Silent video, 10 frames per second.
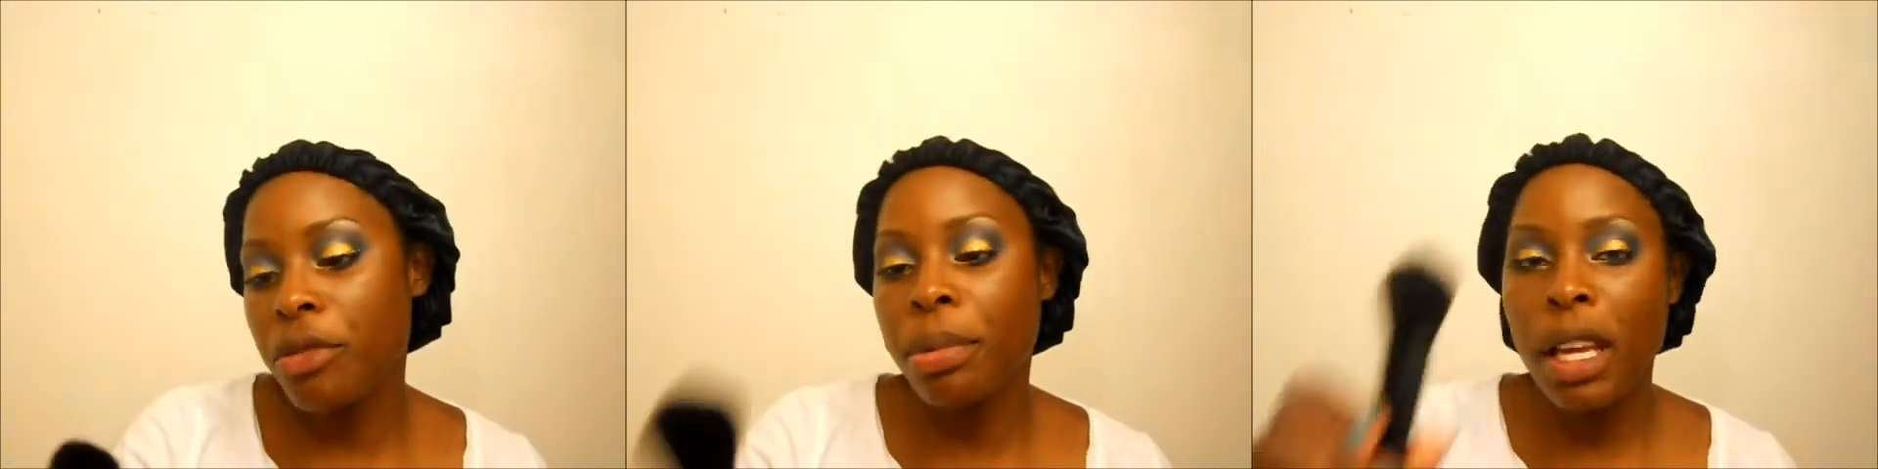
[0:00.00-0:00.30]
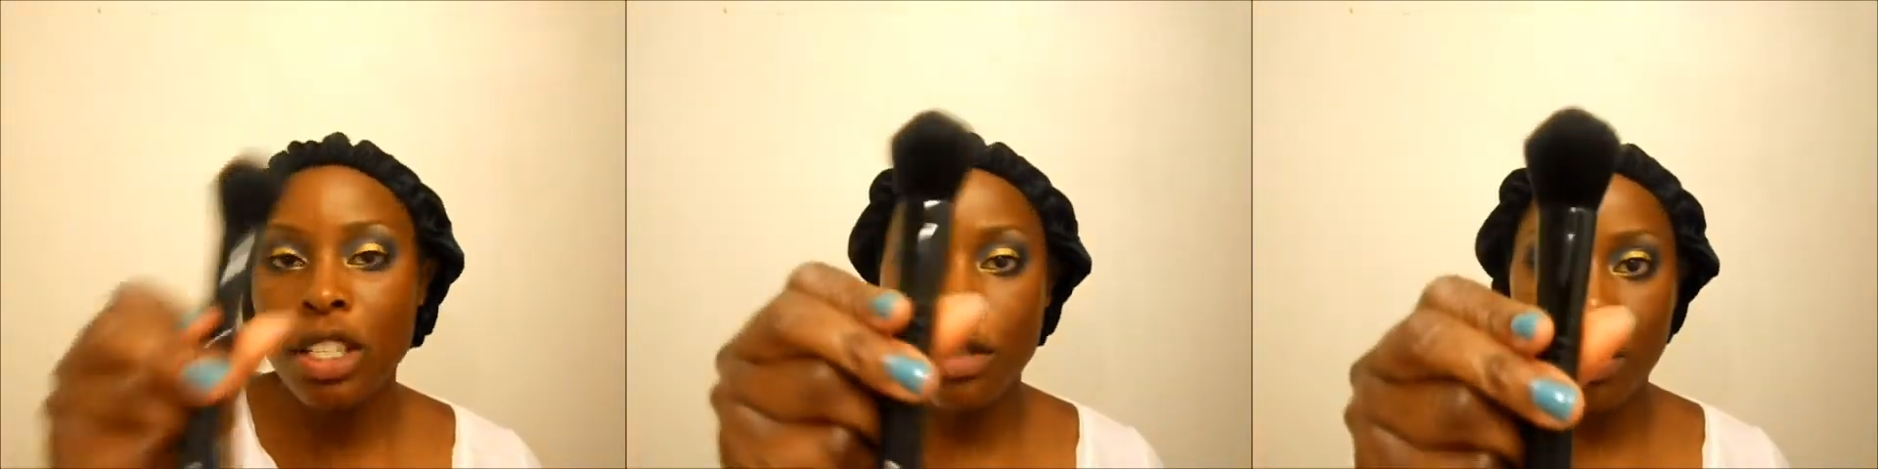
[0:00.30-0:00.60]

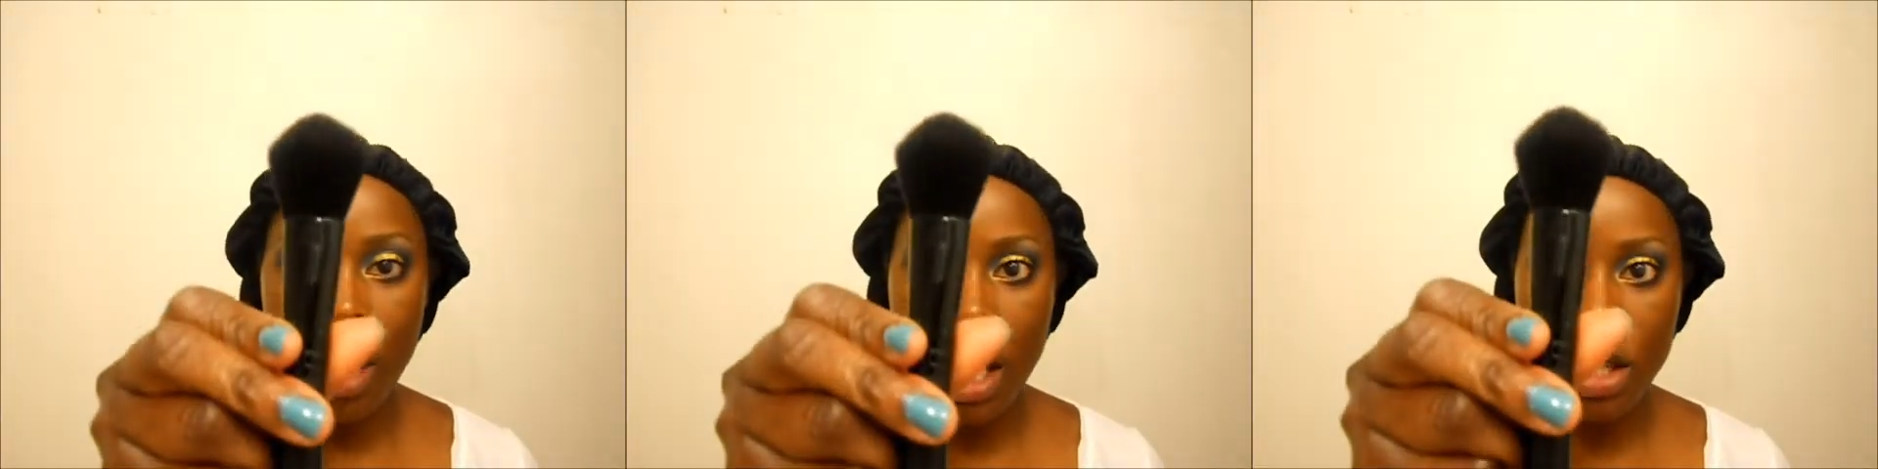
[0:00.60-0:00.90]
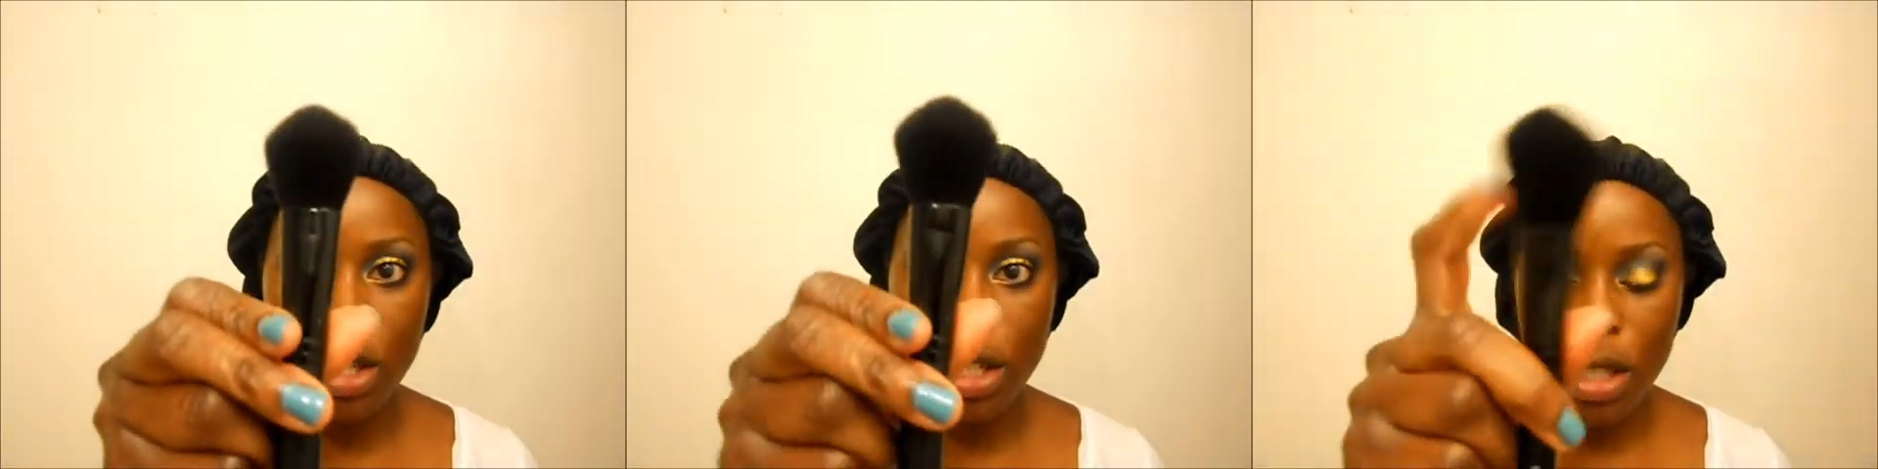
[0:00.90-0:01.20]
blush
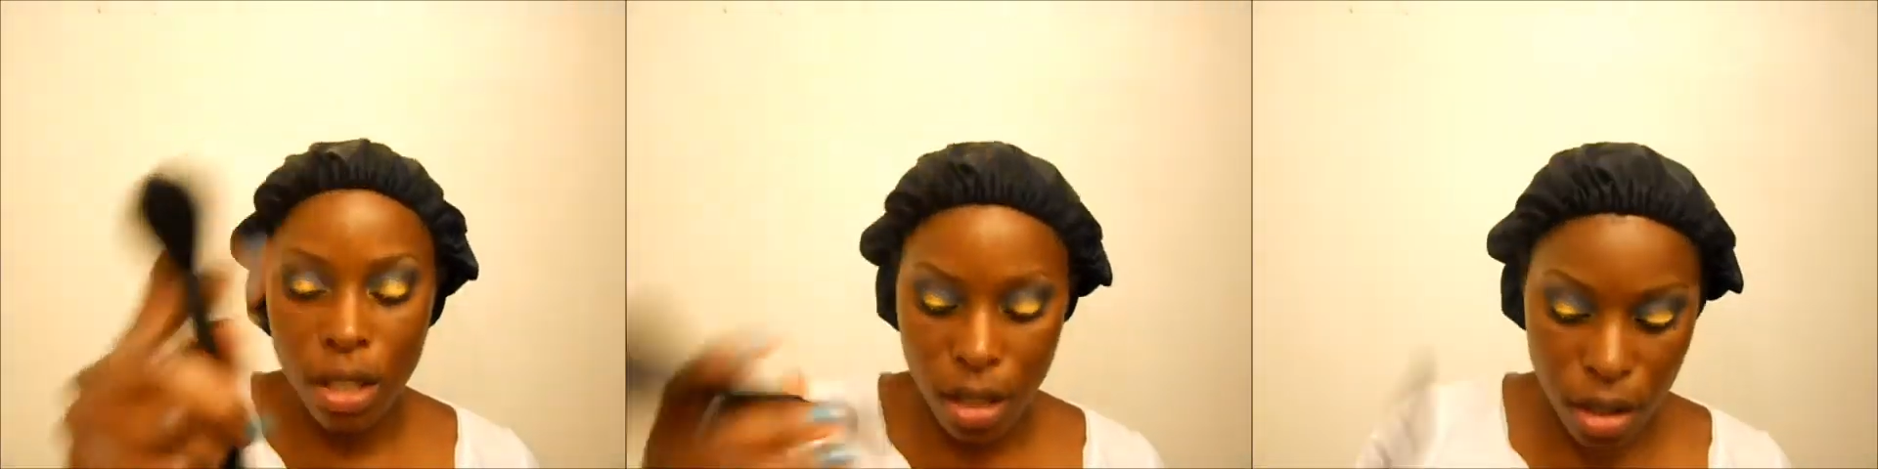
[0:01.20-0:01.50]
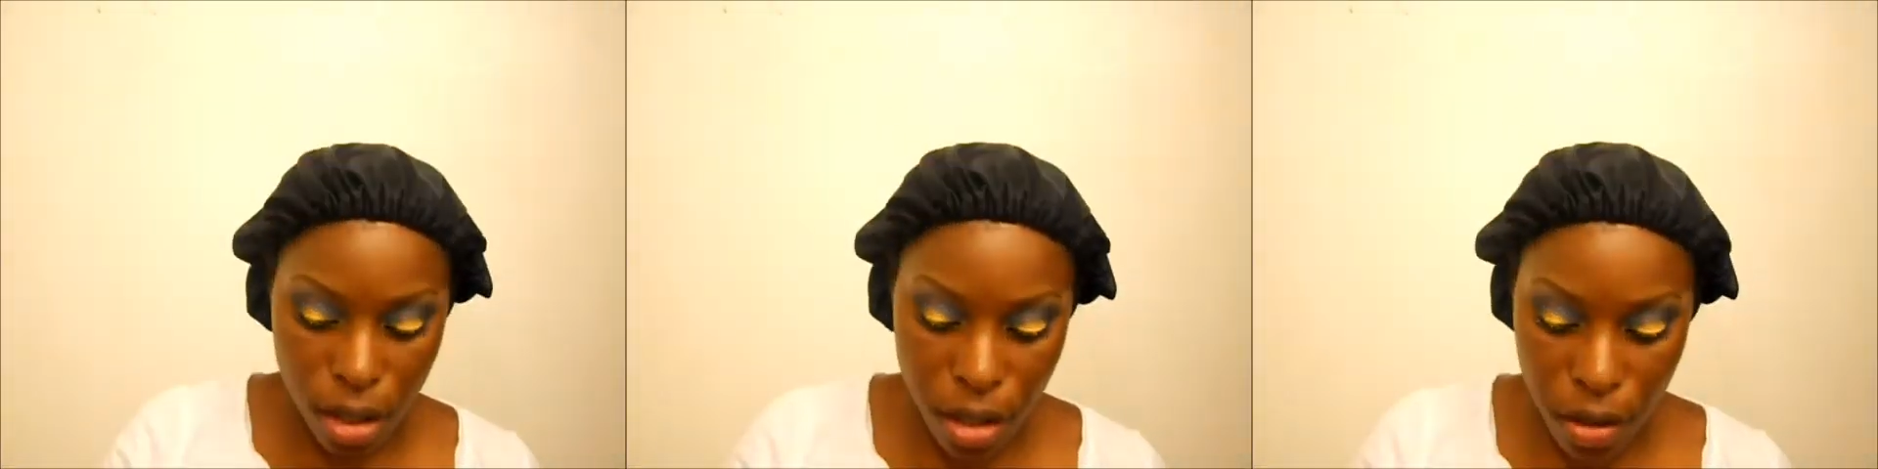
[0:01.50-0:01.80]
brush
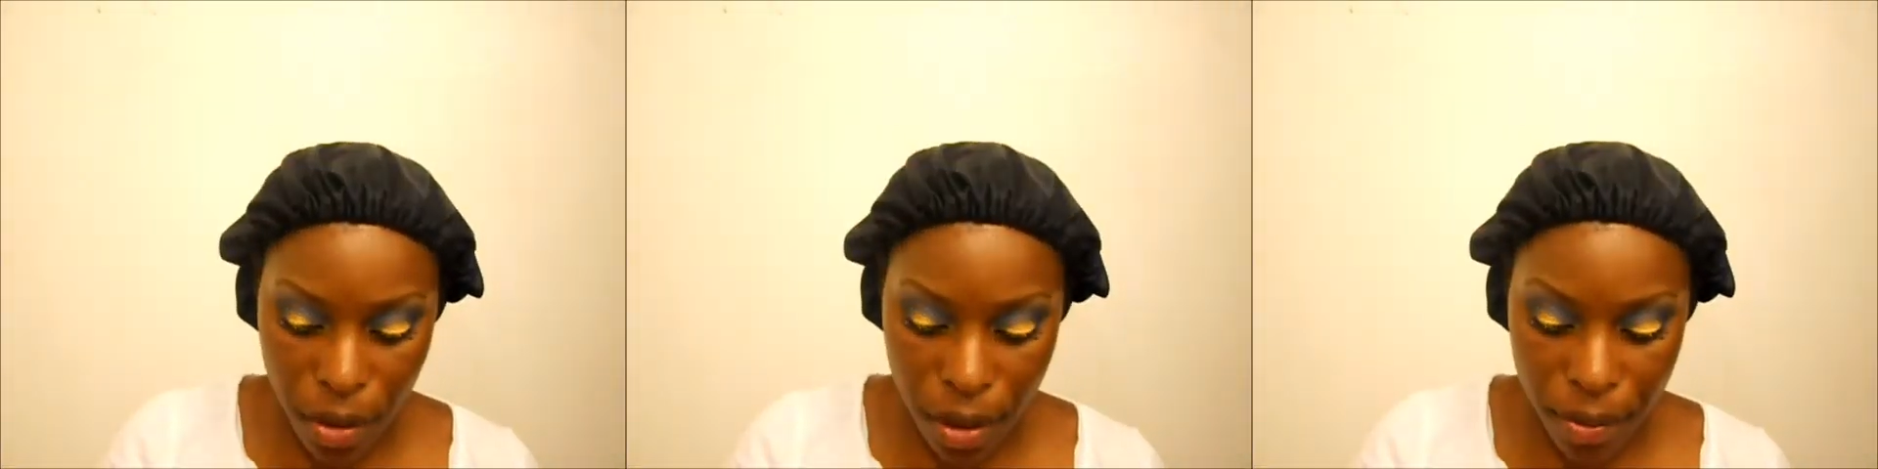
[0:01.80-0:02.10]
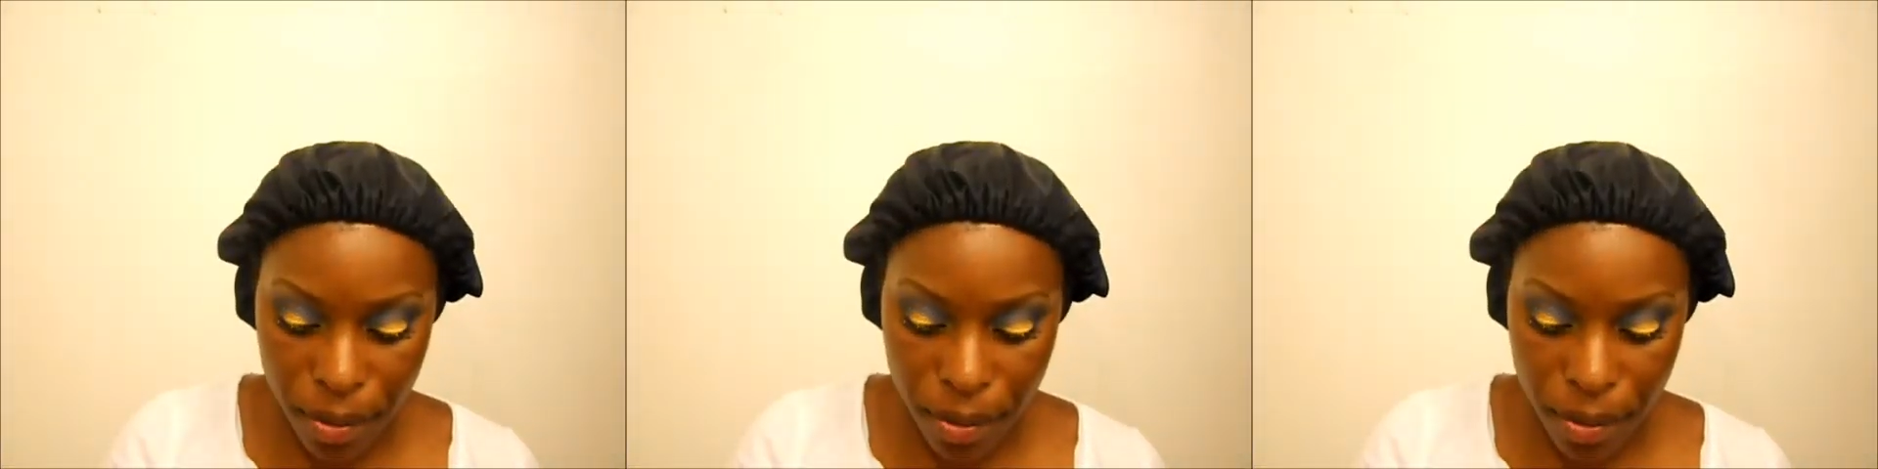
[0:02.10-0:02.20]
to do it.